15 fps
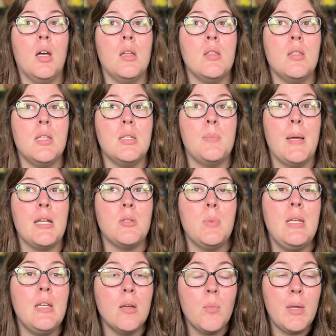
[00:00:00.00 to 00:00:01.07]
This past
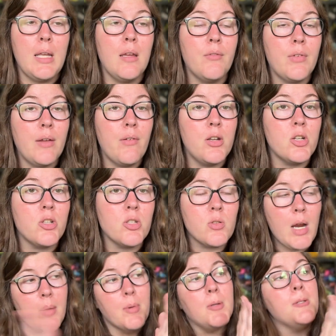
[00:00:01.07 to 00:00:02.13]
week we hit 500
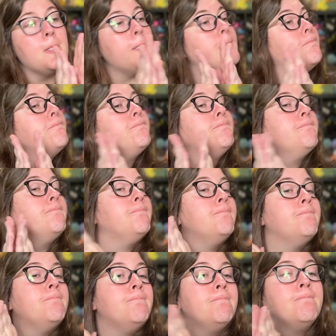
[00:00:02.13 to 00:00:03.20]
subscribers.
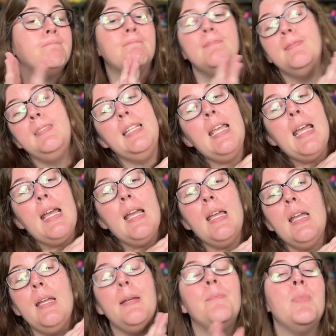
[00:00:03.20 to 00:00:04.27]

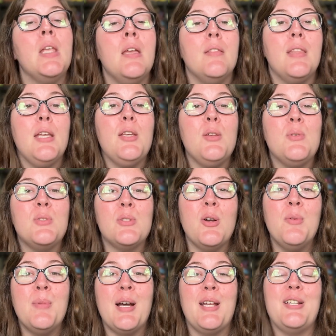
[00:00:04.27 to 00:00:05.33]
Yay! Thank you
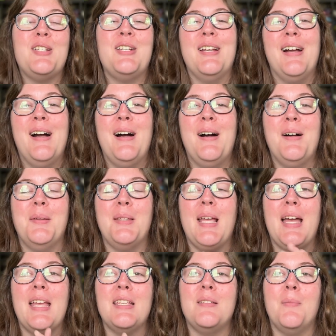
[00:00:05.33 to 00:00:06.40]
so much.
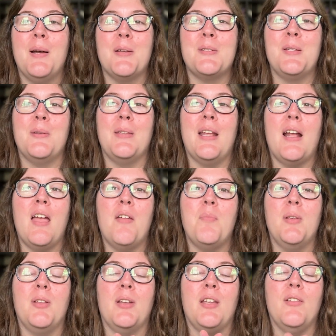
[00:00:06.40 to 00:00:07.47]
That is a milestone that I have
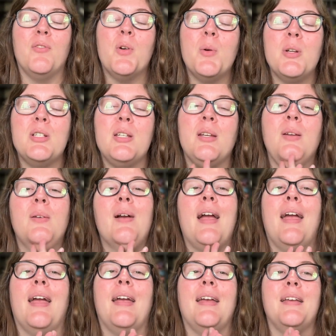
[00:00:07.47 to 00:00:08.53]
been looking forward to
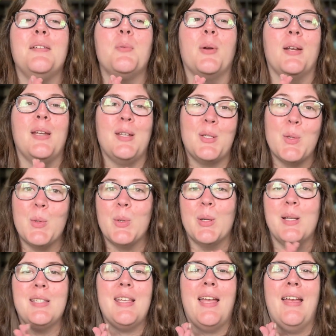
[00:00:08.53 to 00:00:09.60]
and working
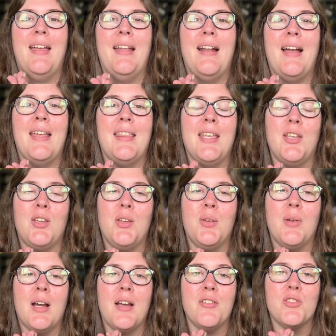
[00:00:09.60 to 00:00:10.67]
towards, and I thank you
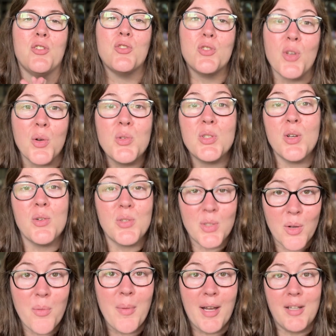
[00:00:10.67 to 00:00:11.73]
guys so
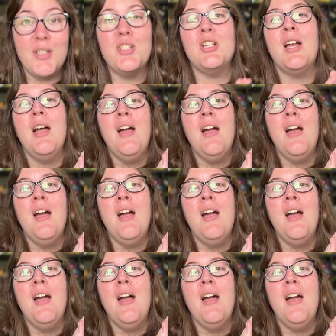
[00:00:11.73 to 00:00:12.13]
much